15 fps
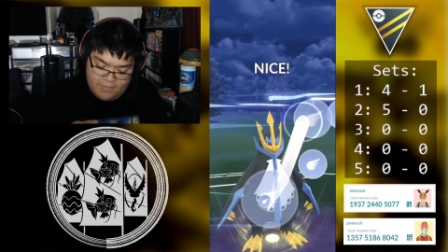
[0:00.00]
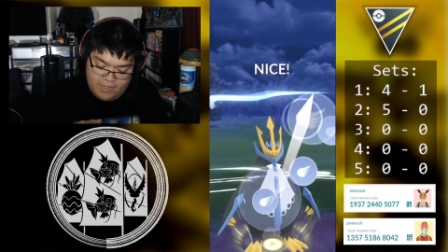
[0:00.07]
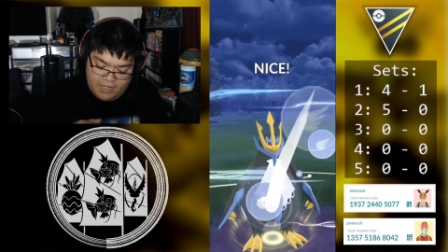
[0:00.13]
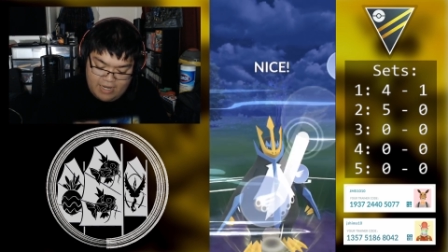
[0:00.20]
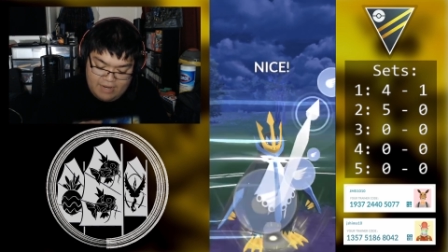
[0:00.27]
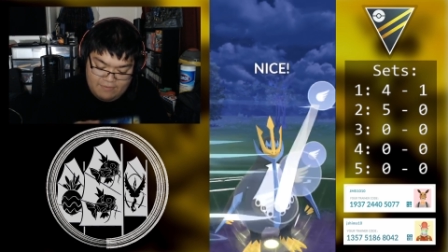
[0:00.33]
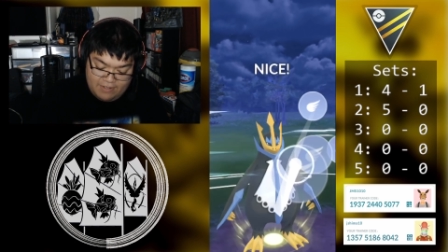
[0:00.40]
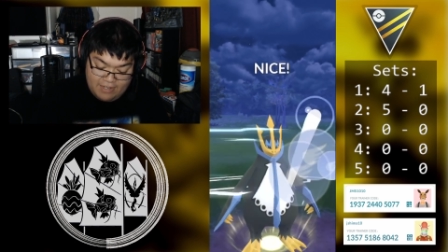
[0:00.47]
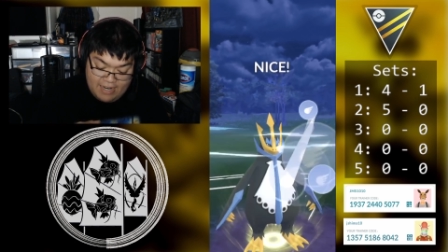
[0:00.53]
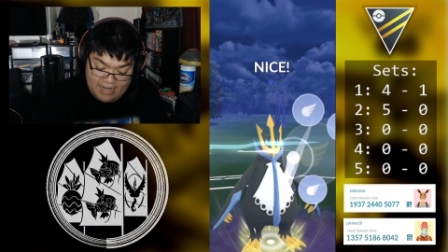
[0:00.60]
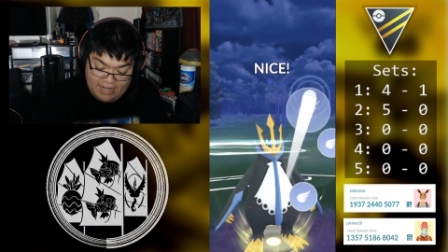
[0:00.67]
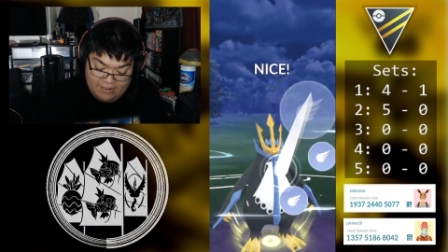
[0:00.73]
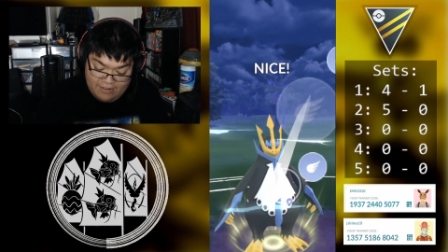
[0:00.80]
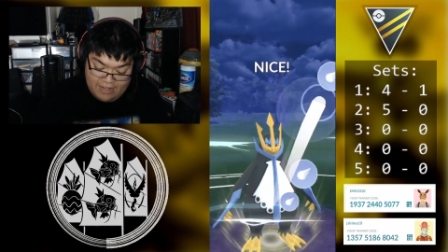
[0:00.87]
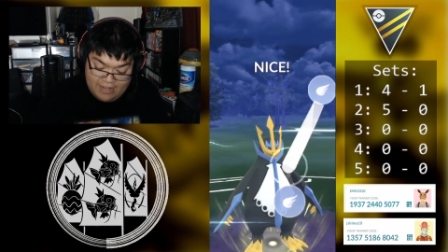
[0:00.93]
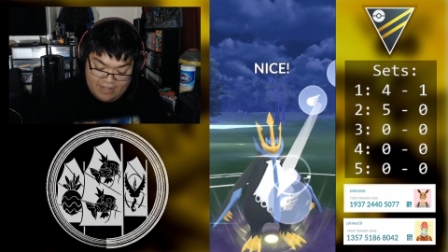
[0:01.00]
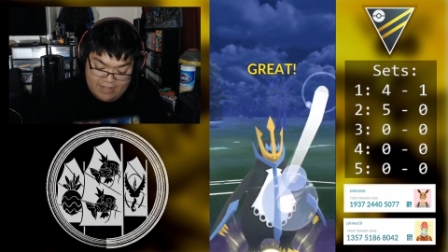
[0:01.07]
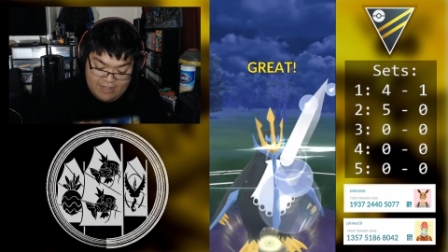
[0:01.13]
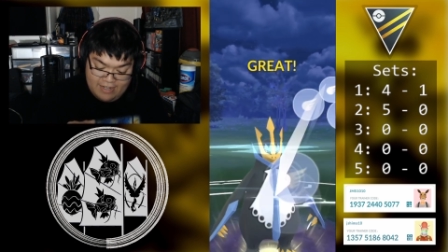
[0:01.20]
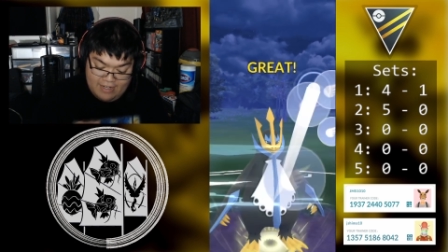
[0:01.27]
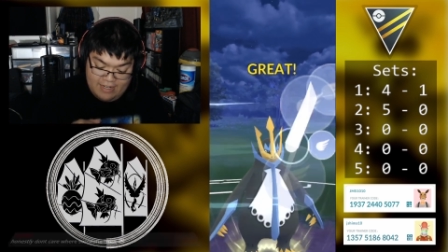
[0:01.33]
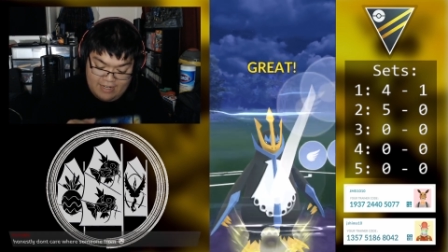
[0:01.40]
but anyway,
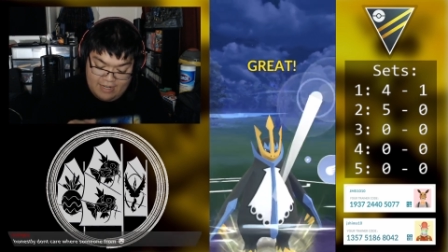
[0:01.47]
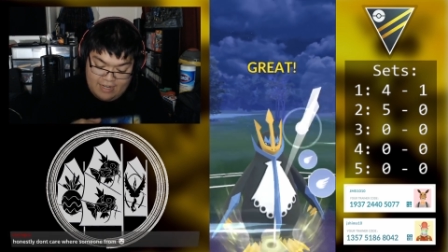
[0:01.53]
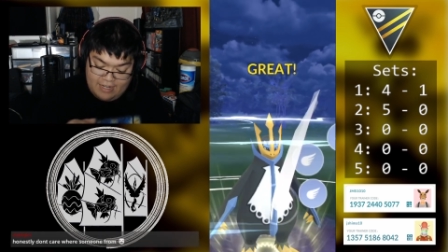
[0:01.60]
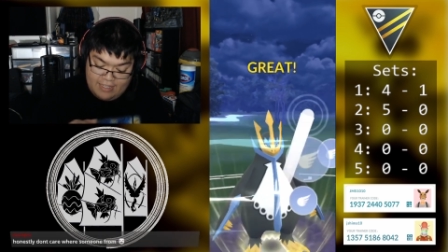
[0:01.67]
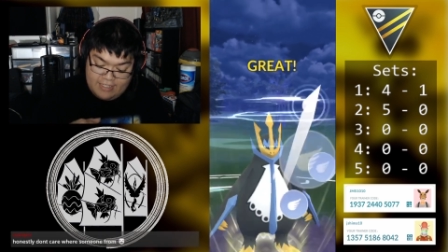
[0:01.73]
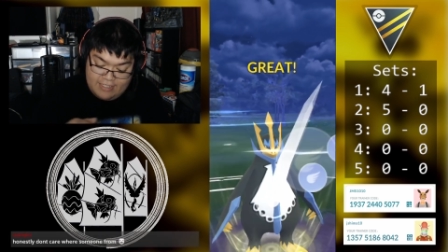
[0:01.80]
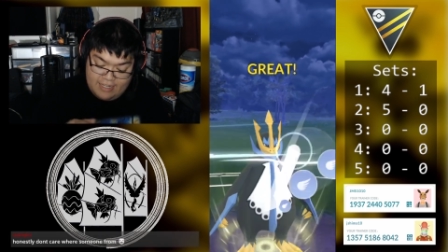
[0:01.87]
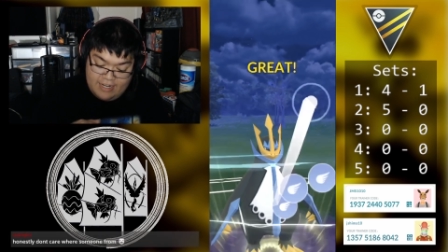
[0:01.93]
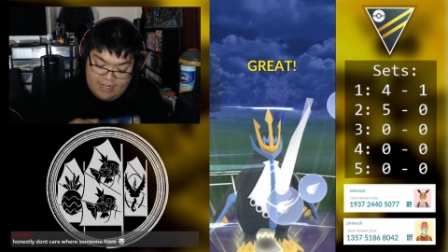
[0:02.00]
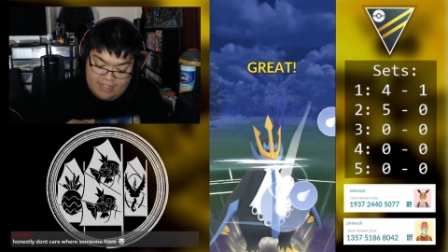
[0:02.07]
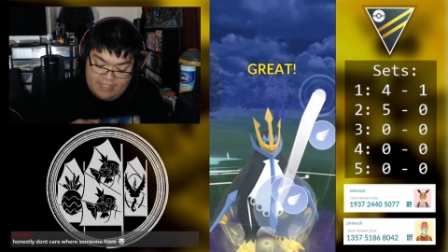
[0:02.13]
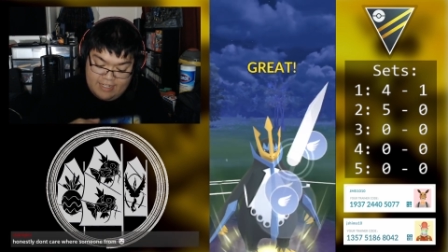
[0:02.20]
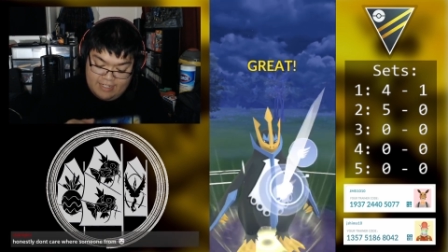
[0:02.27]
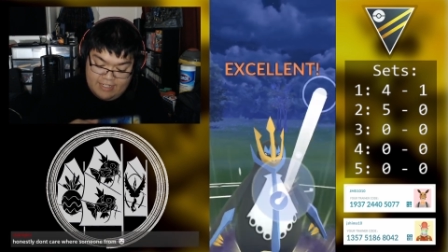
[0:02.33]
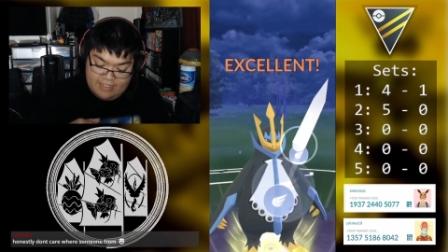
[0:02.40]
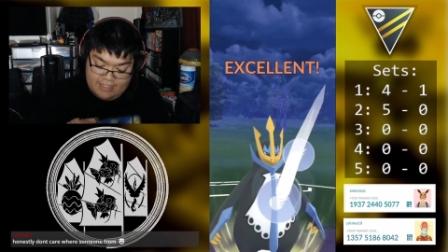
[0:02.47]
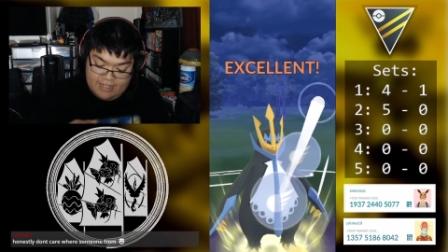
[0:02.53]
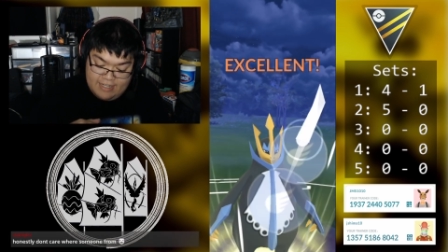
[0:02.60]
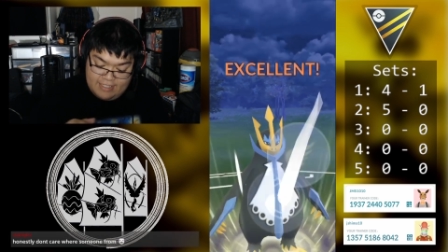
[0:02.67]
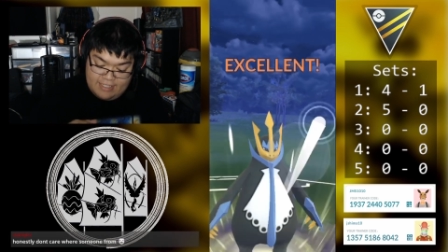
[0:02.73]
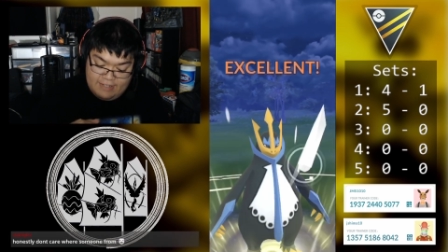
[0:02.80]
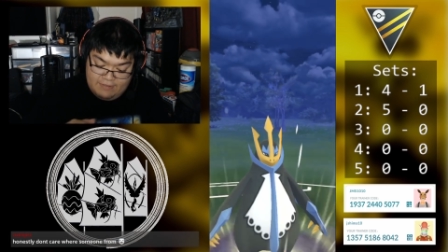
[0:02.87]
uh, this Giratina
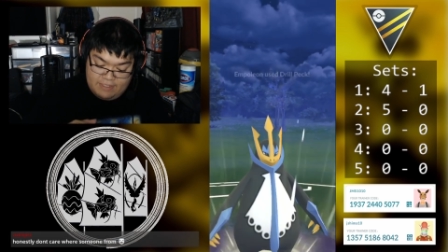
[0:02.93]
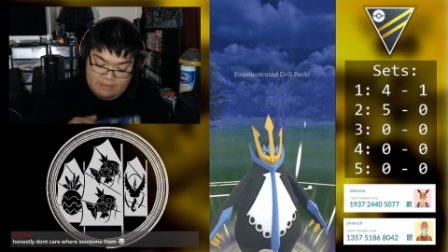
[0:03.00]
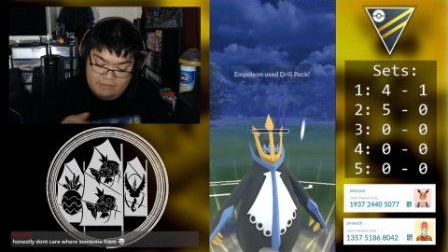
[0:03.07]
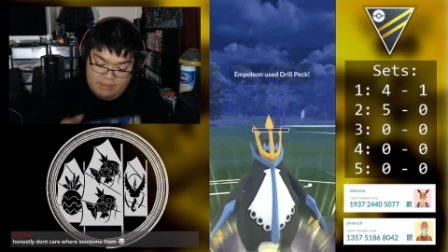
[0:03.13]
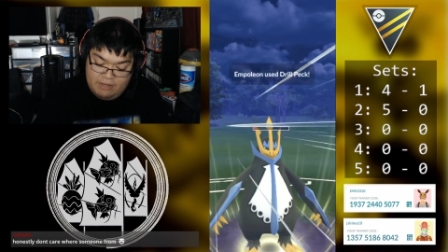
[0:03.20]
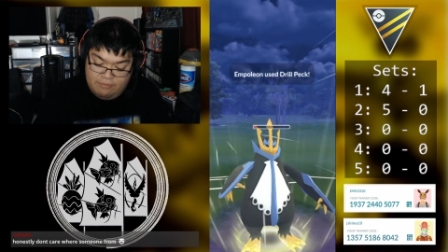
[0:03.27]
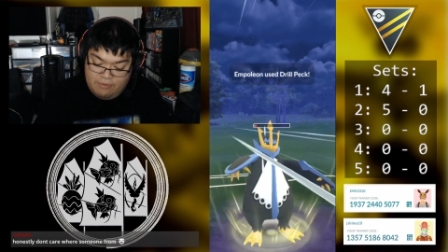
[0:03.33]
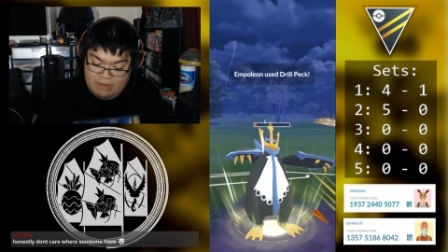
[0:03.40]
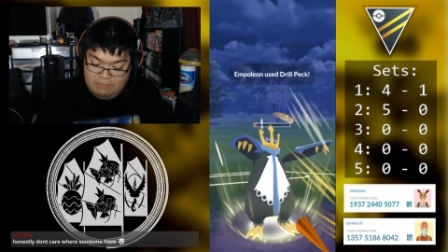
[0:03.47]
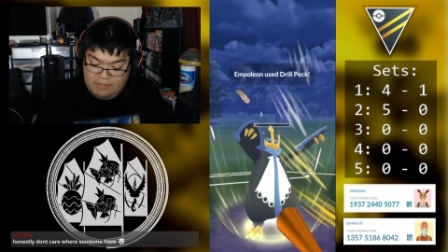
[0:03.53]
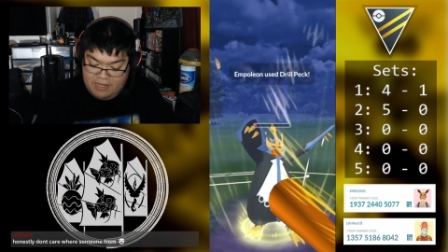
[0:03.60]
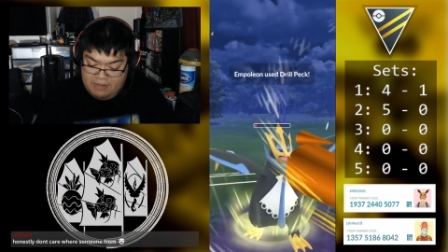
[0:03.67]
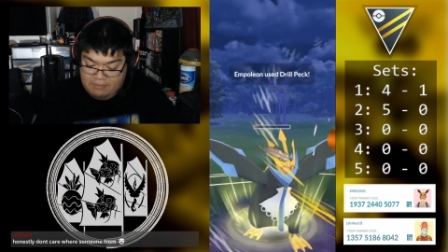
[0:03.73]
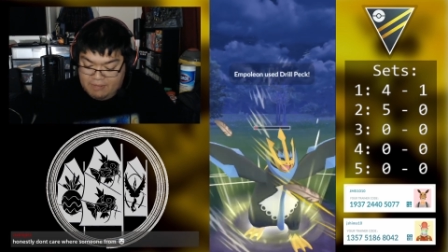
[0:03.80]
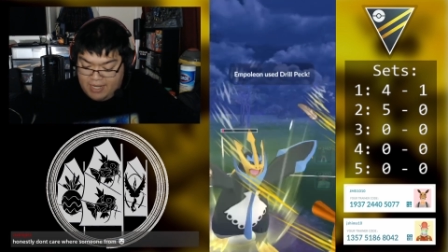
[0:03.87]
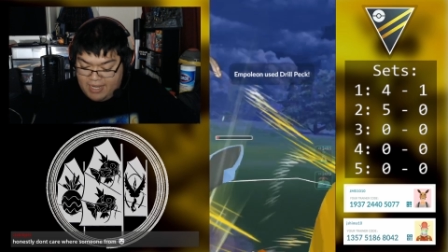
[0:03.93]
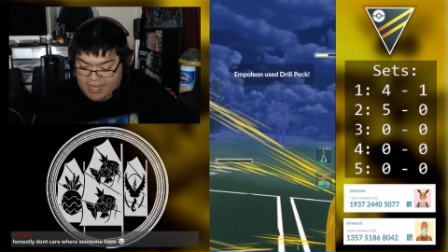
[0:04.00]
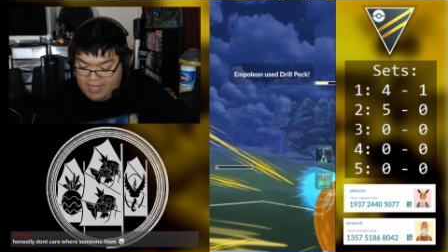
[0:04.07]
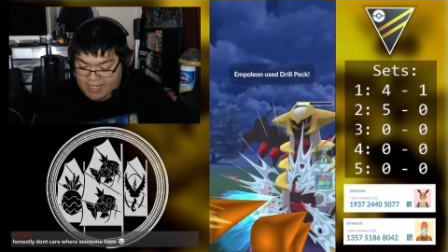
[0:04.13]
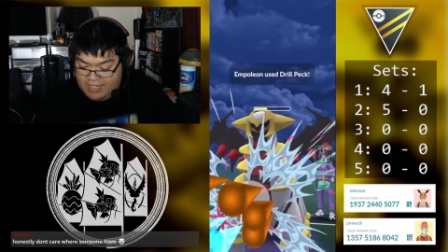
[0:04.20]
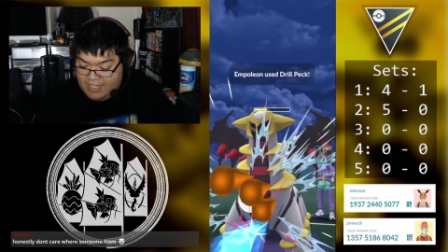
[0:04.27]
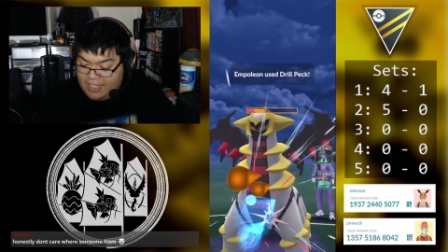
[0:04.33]
does seem to be ripping my
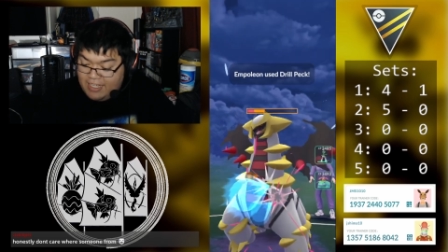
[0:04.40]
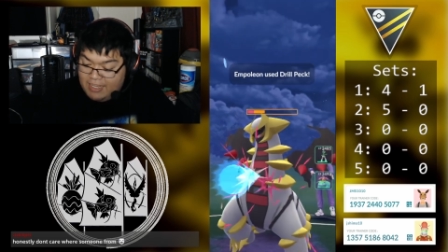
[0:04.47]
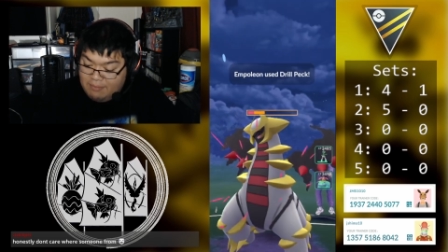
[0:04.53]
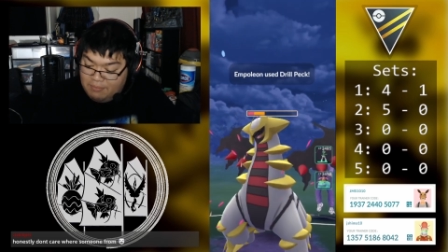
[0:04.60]
uh,